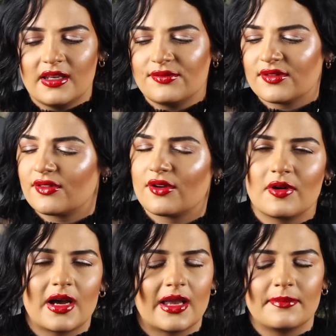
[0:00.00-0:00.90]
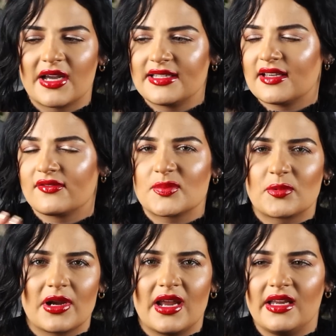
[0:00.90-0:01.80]
even though I might have
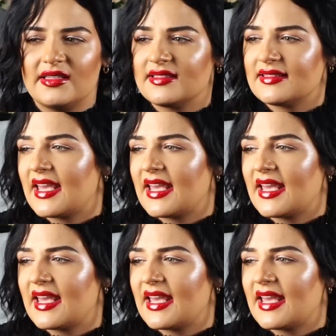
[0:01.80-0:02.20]
sprayed